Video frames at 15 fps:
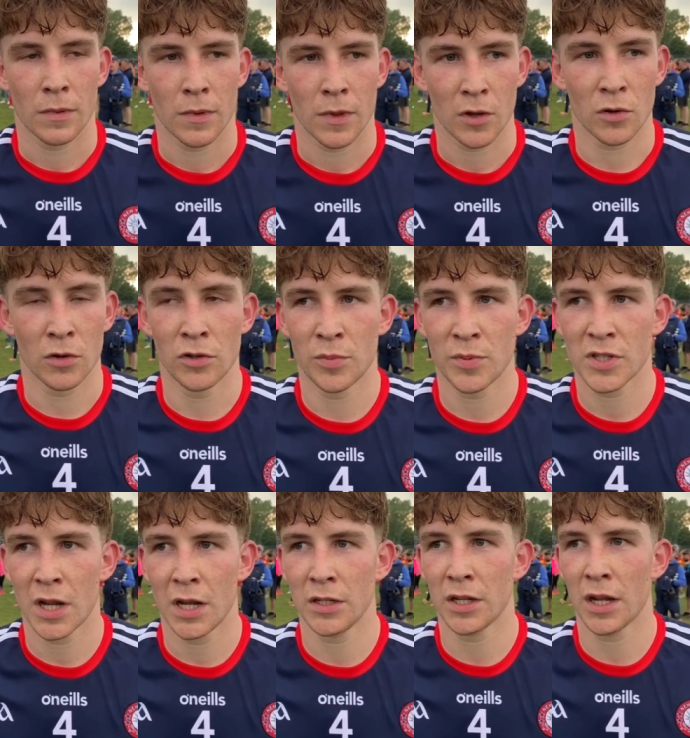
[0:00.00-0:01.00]

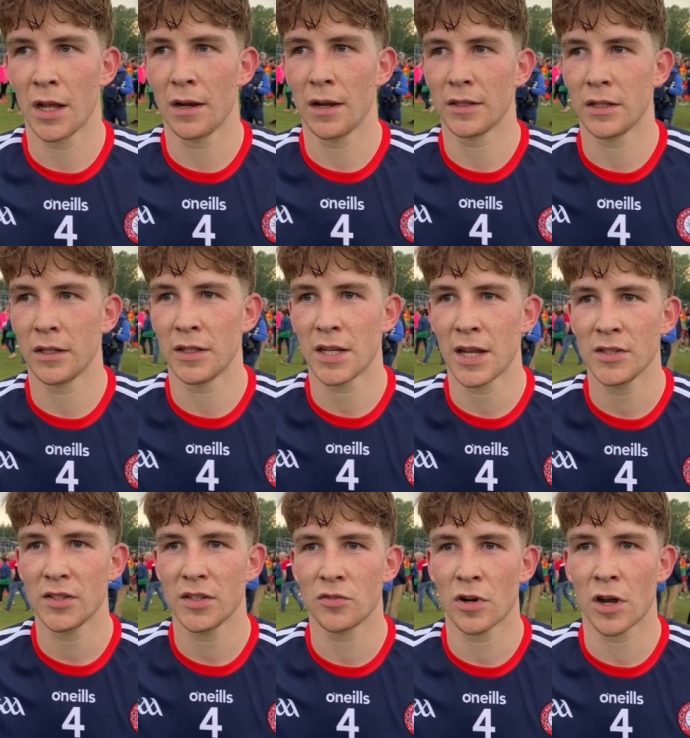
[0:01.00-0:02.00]
100%, yeah. Like the
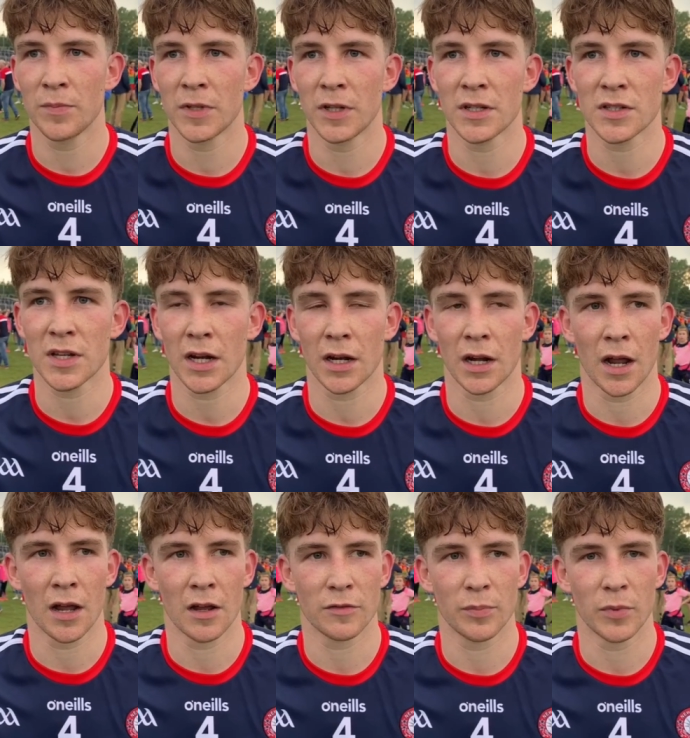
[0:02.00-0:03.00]
intensity dropped in the second
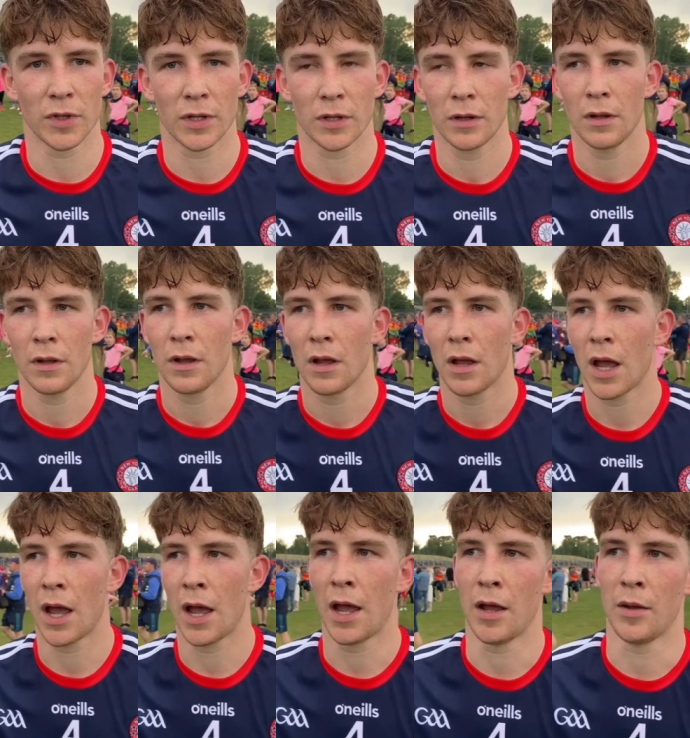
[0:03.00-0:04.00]
half, but.
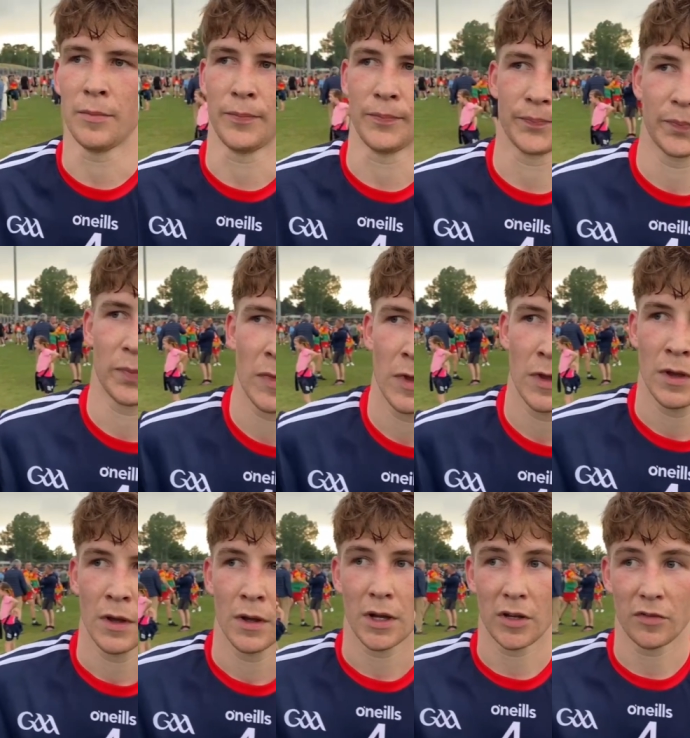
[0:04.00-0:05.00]
Um,
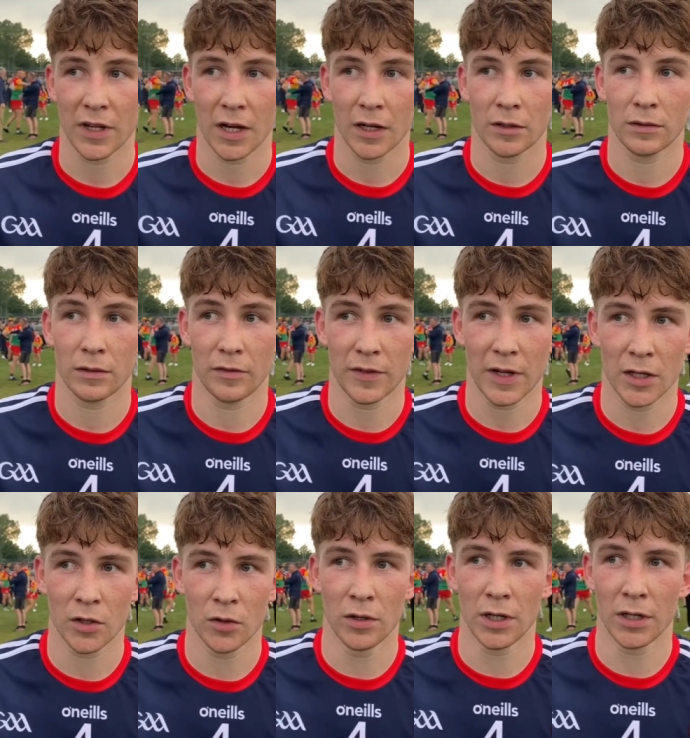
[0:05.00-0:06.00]
if that if
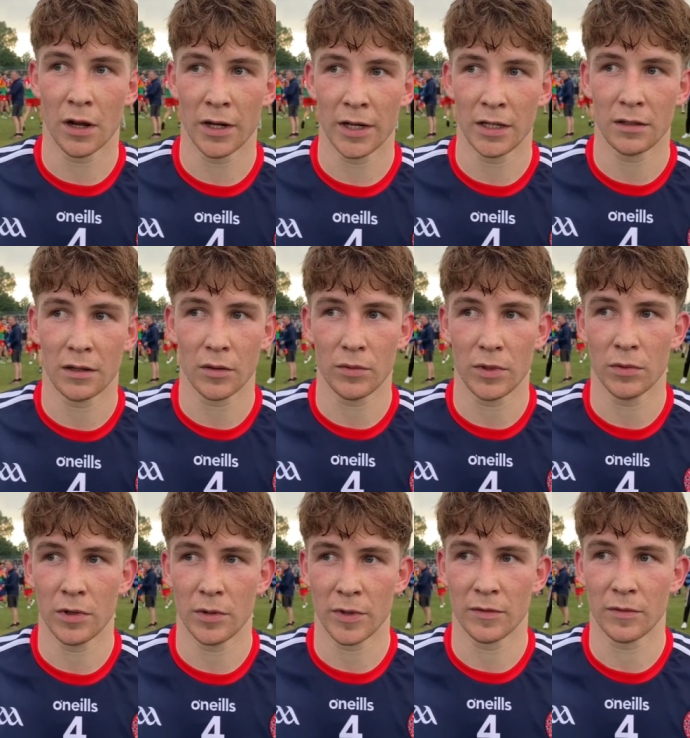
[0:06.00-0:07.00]
that goal had gone in there, we
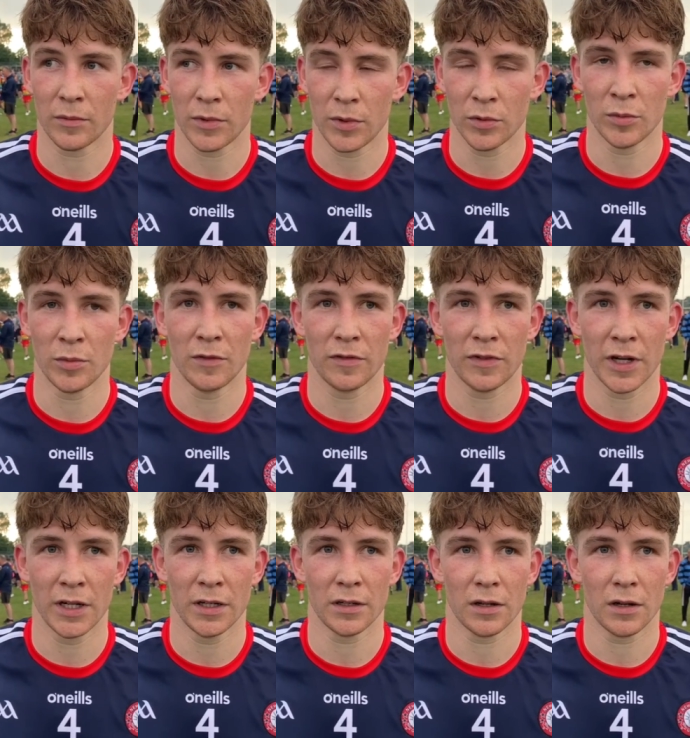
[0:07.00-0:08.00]
would have been we would have been
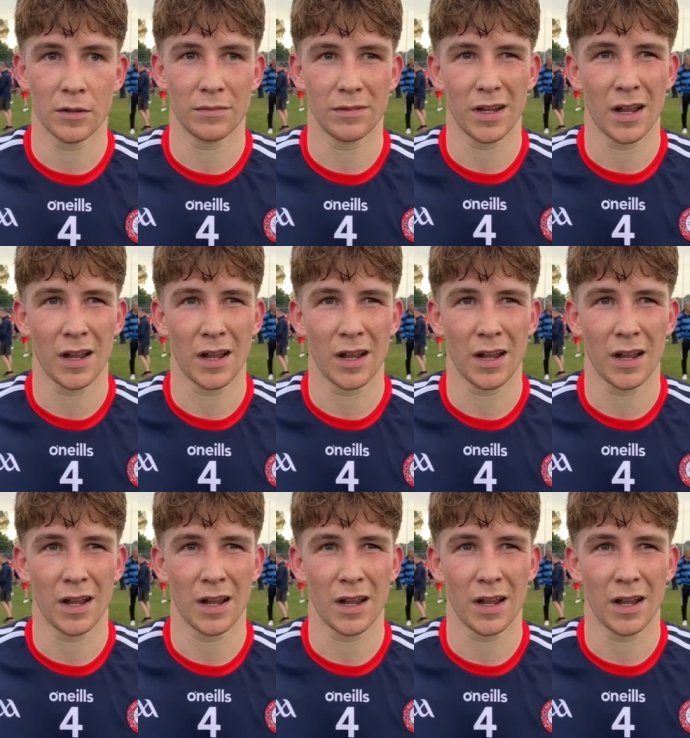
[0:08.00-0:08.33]
flying. I thought.